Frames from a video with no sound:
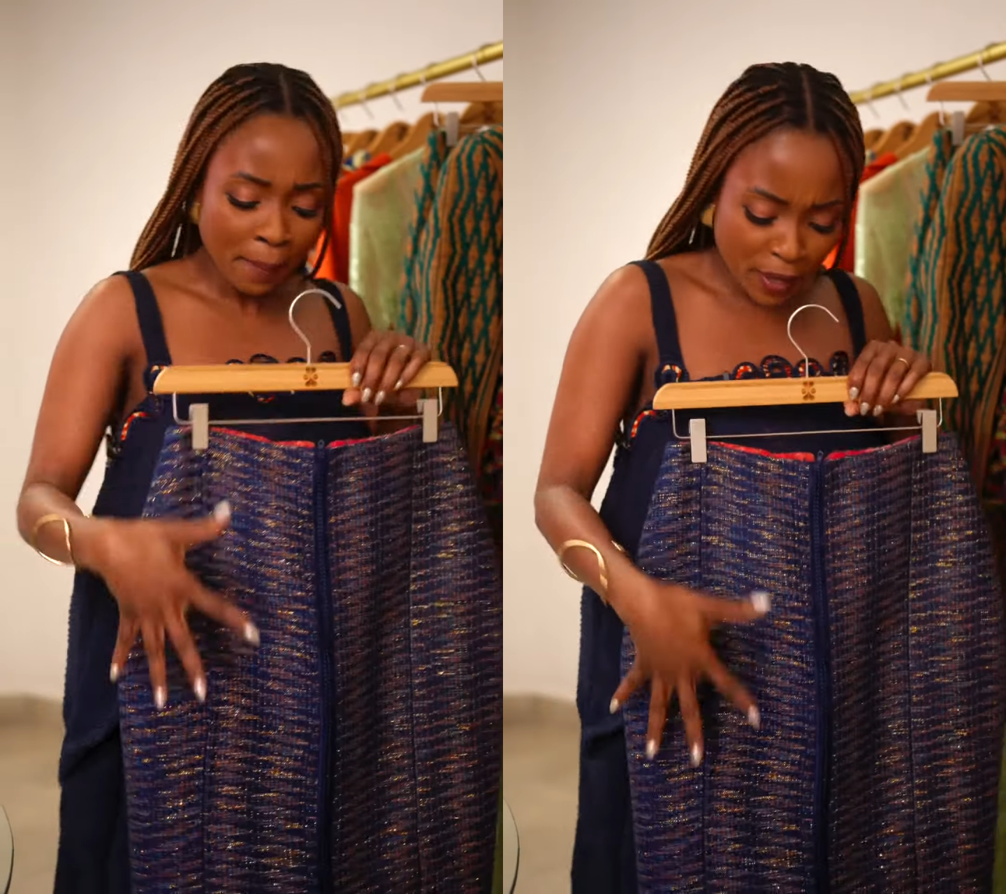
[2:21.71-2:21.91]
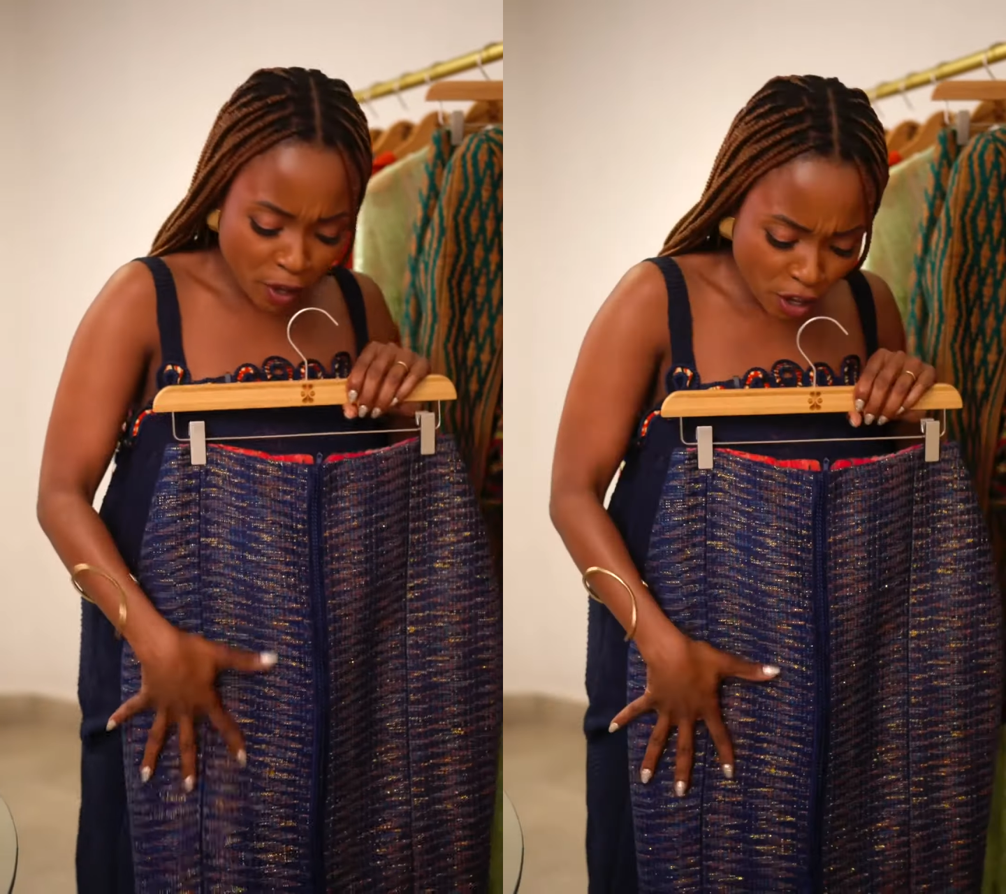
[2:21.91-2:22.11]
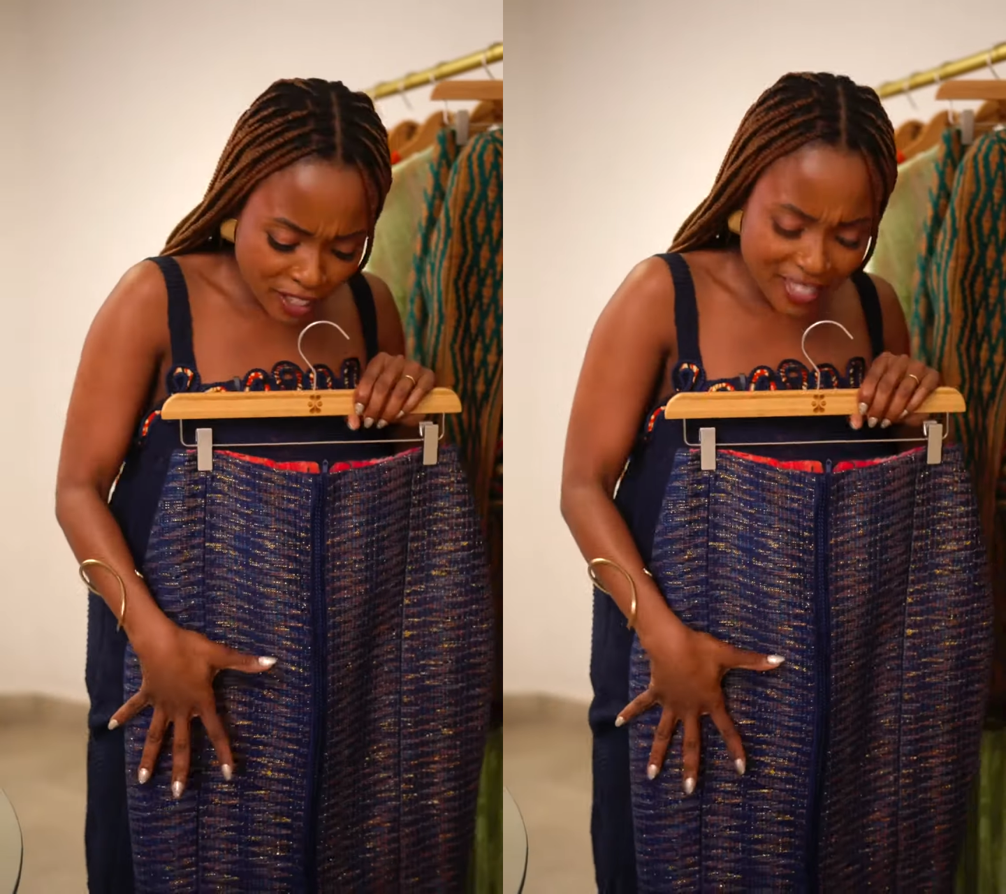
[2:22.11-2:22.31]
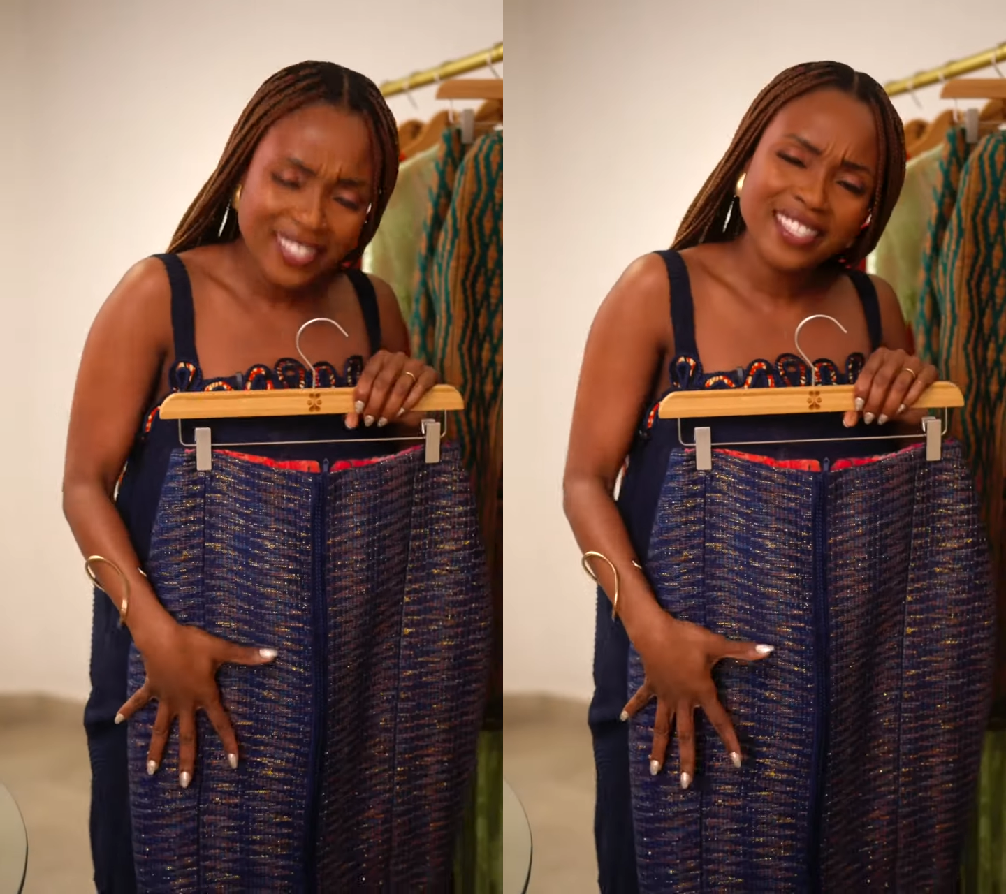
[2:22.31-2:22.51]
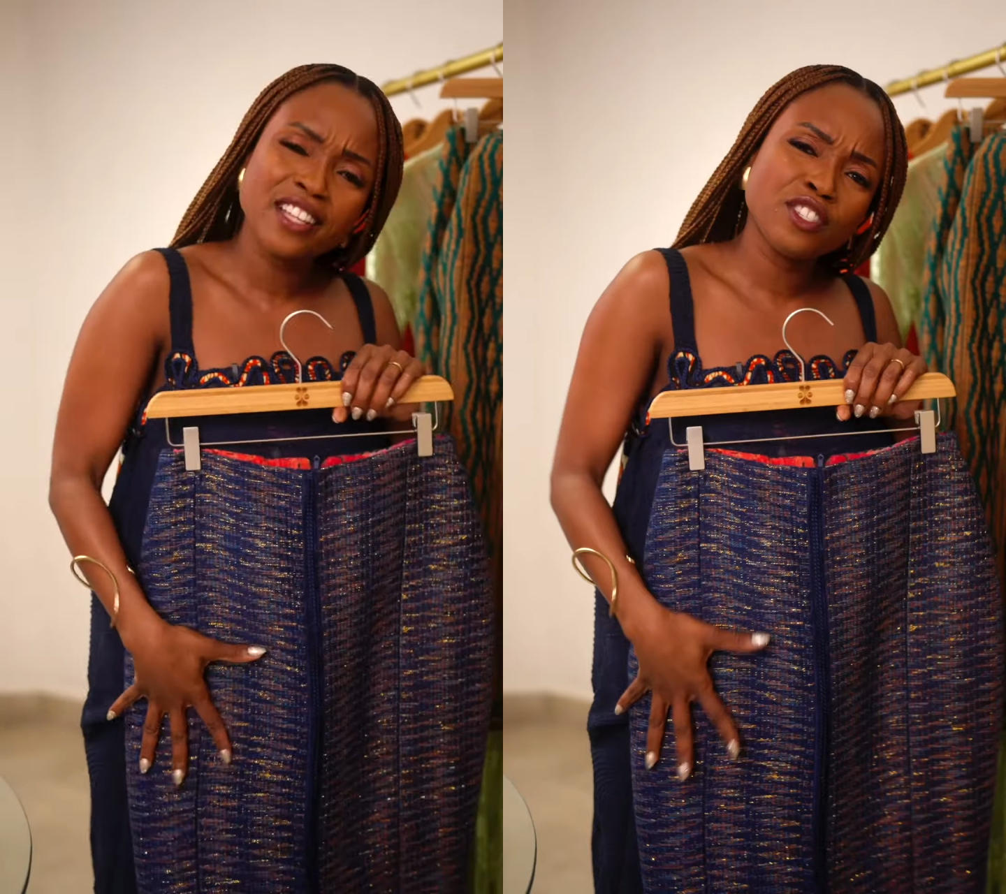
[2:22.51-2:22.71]
Because
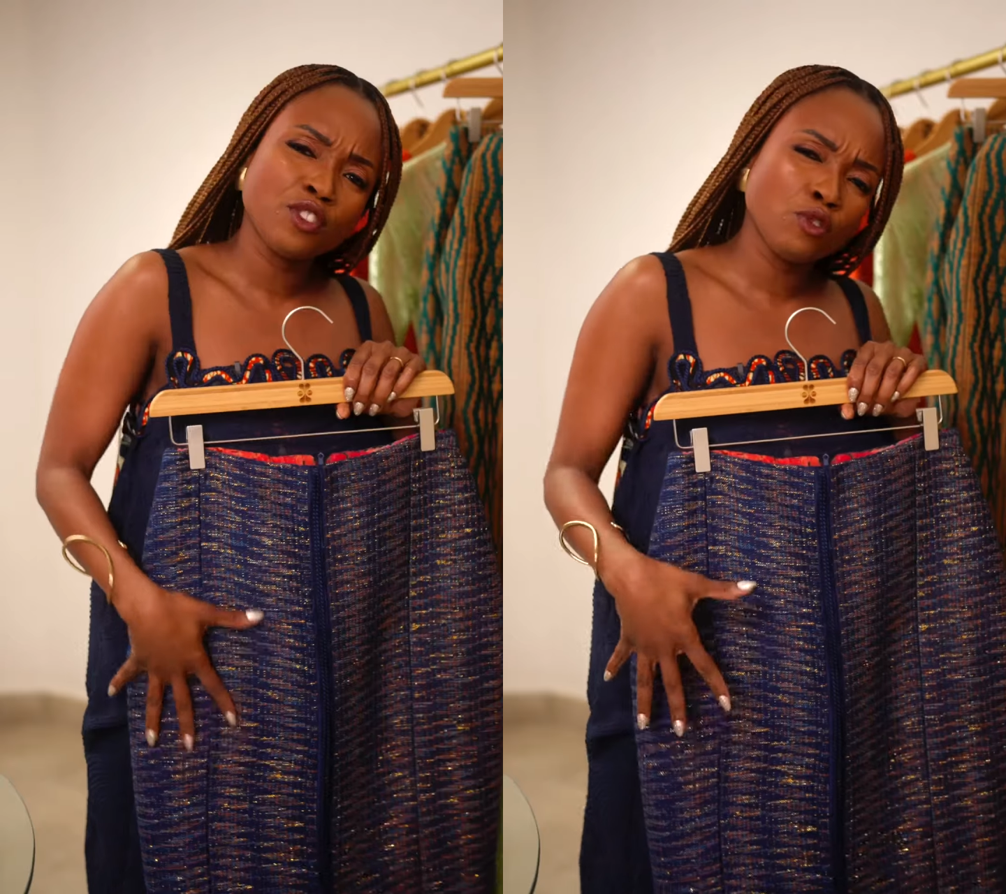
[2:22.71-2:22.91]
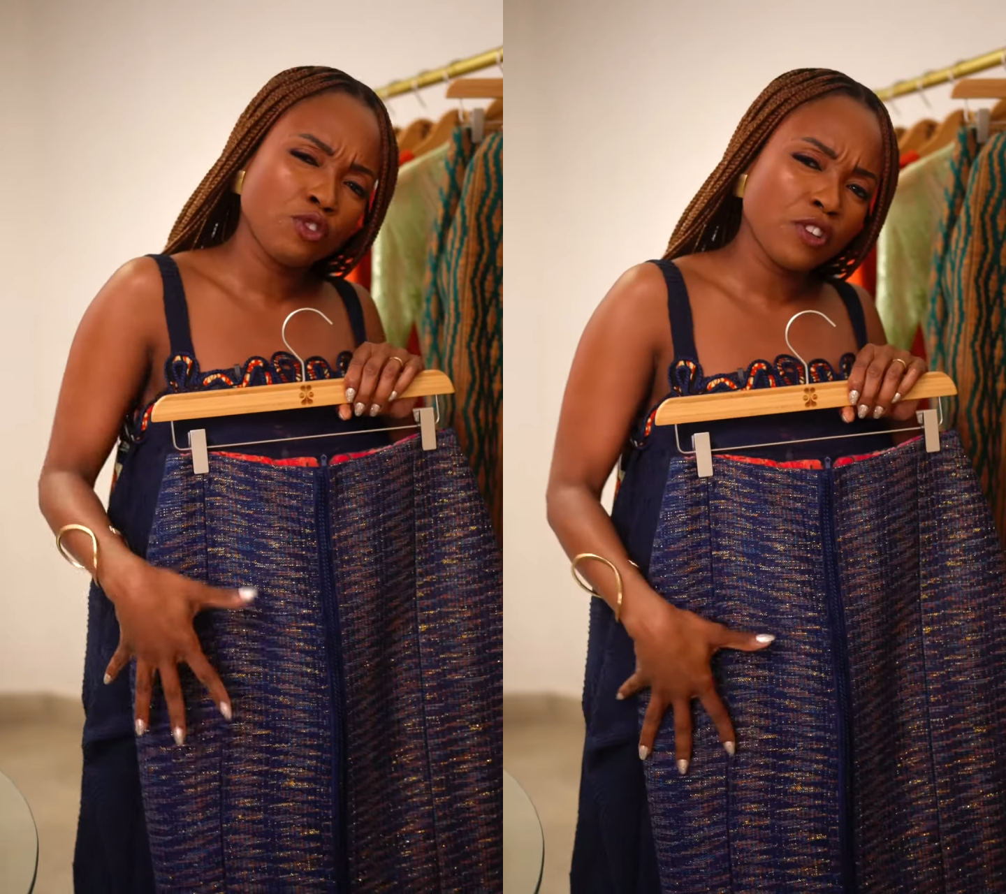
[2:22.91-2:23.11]
the skirt is so